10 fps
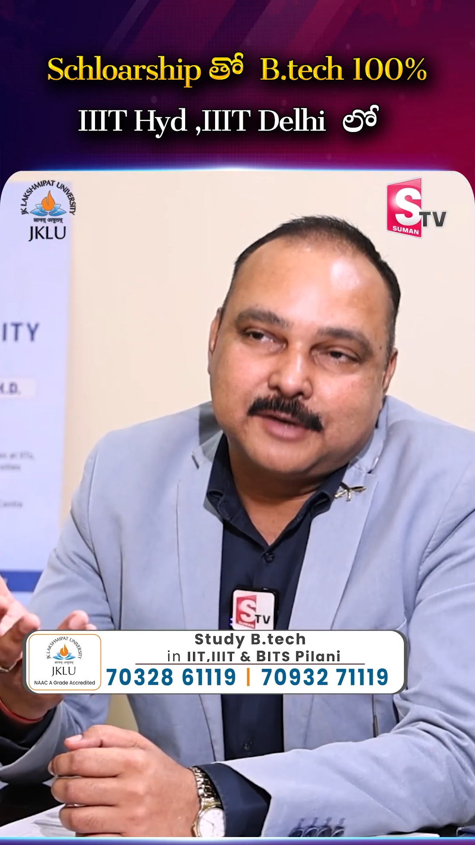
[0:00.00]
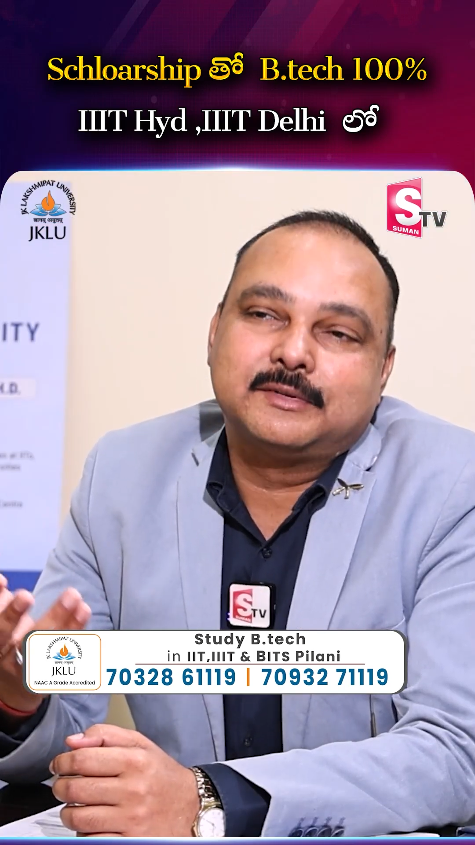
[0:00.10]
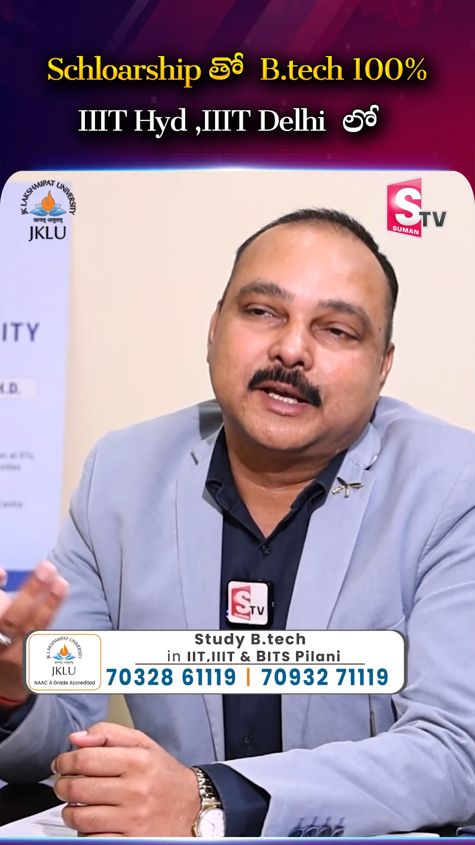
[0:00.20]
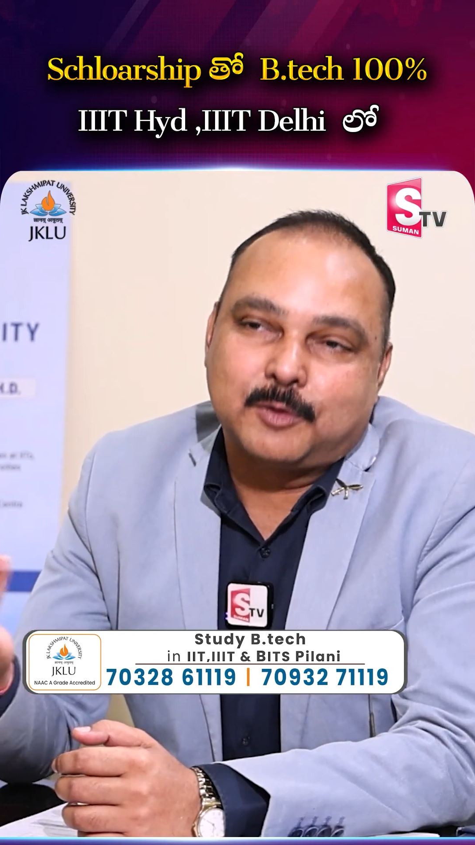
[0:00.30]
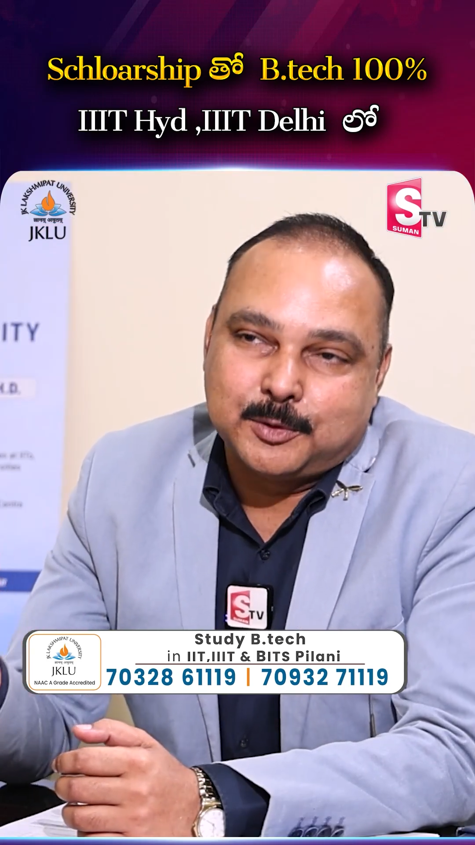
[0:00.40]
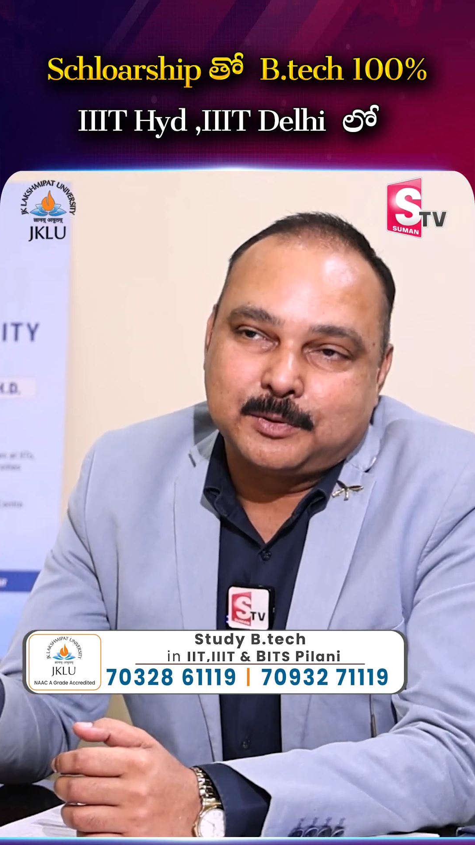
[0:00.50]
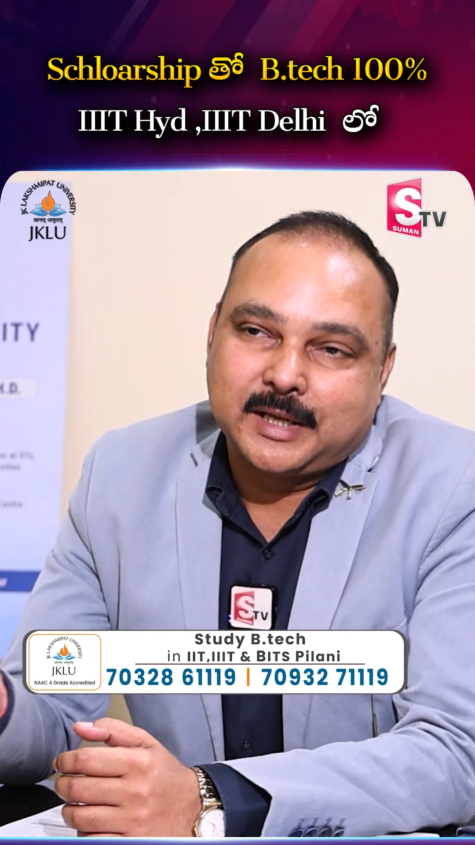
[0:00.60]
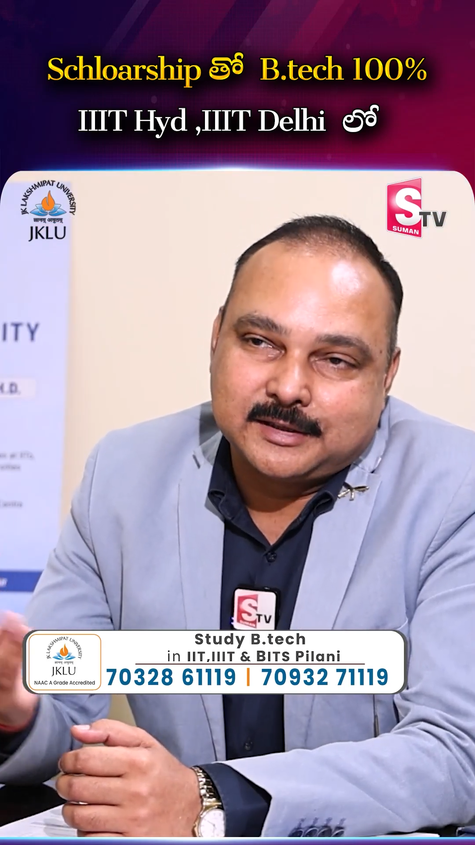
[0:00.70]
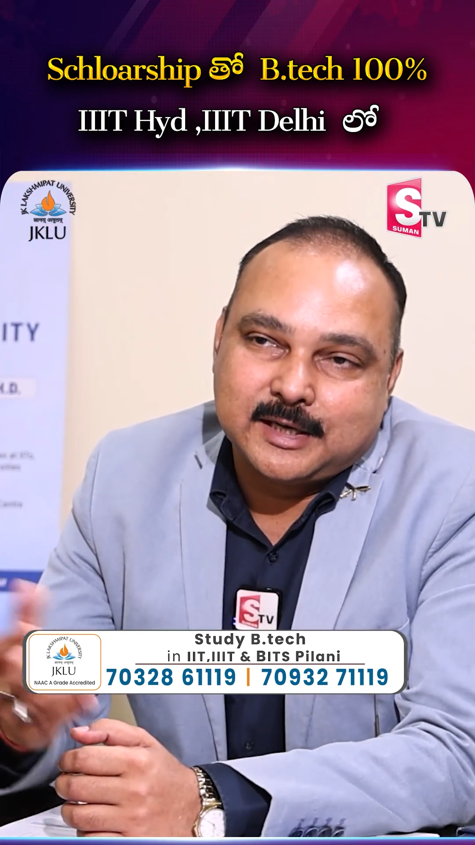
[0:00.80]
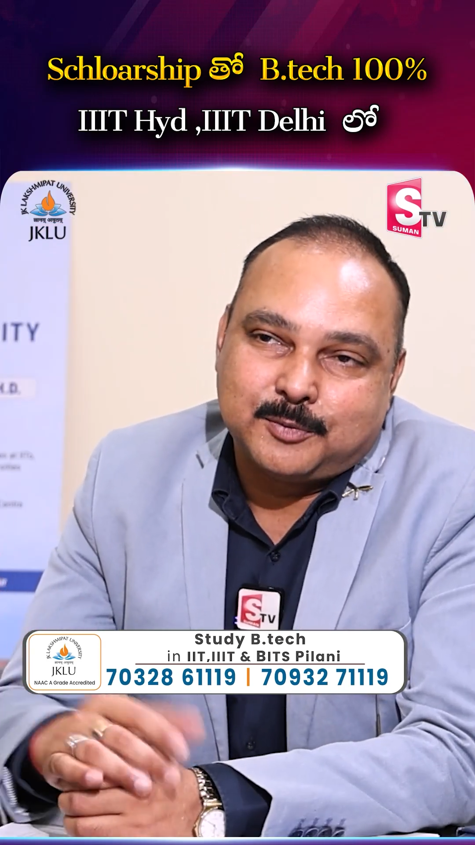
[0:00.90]
if they want to
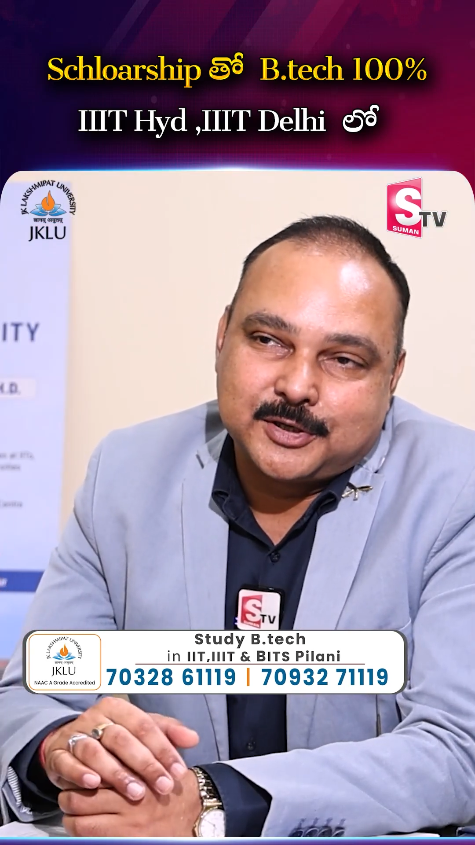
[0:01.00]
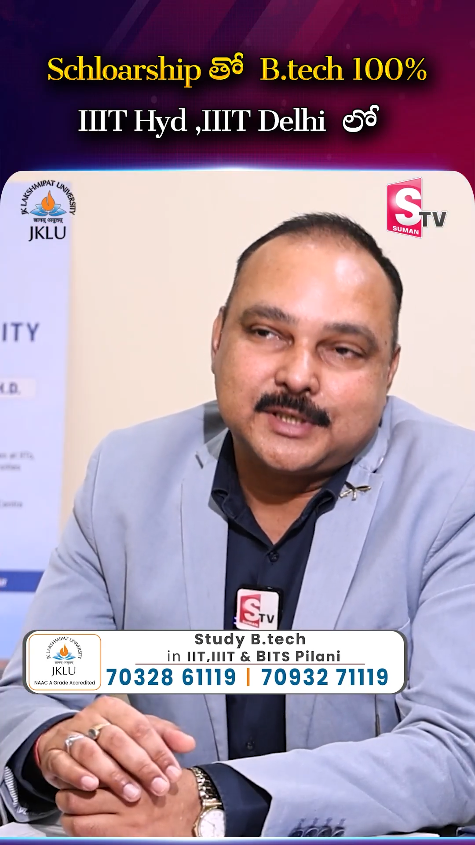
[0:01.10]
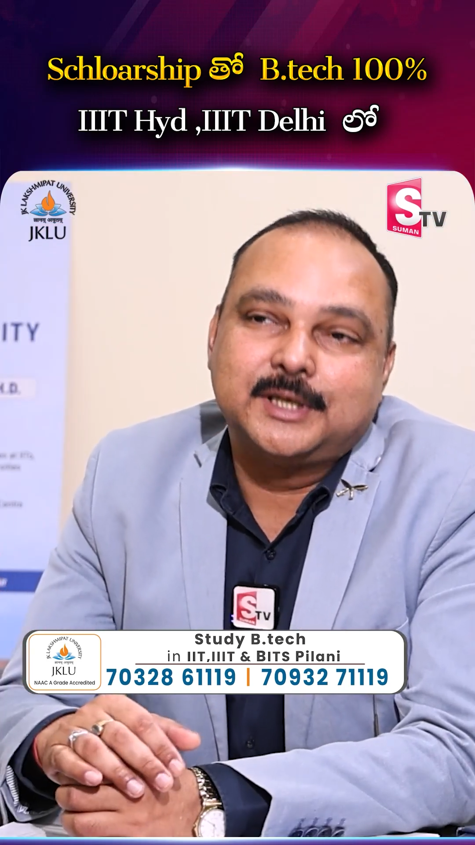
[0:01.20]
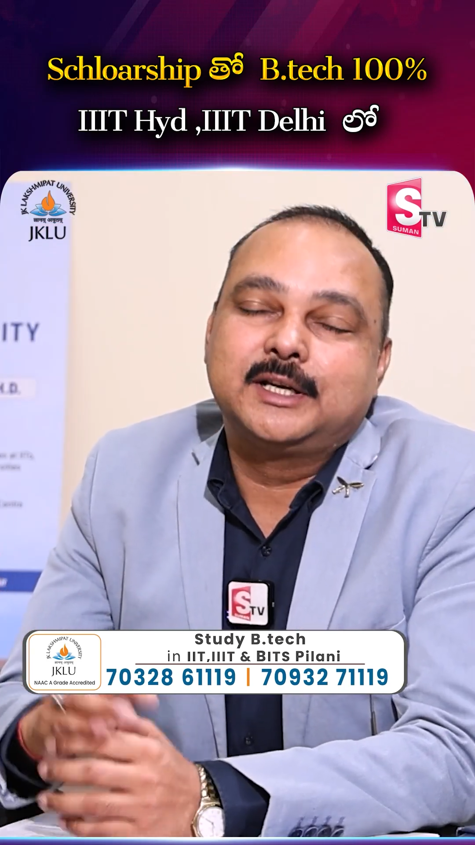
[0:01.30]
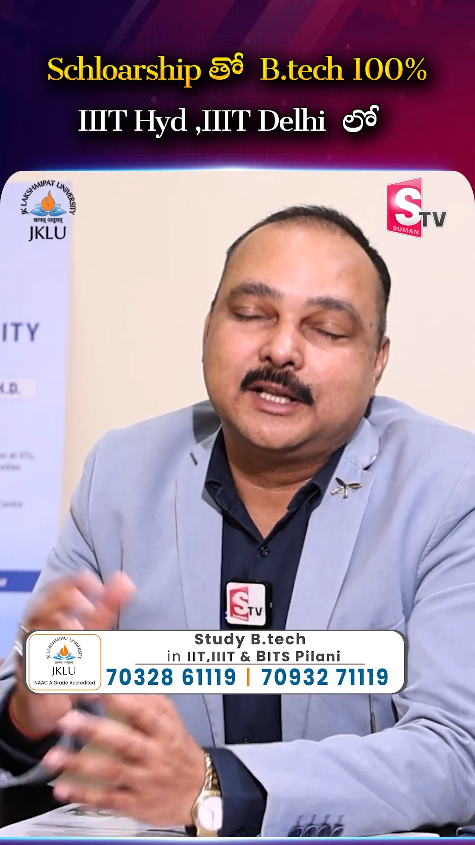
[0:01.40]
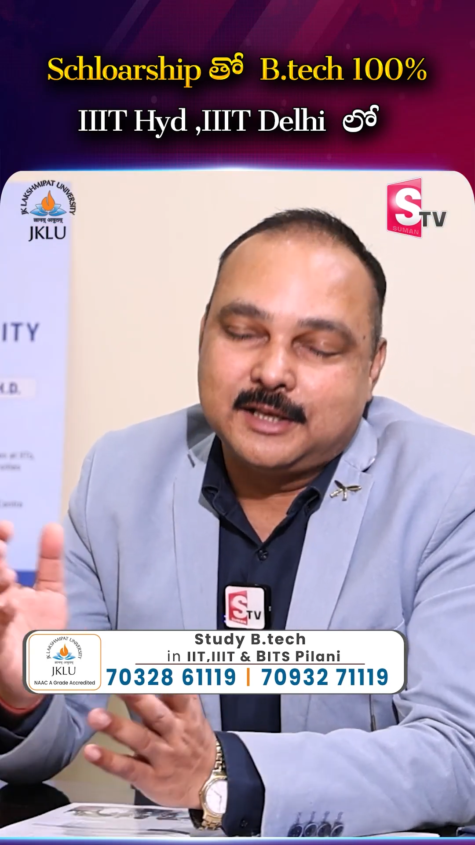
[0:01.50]
take the opportunity,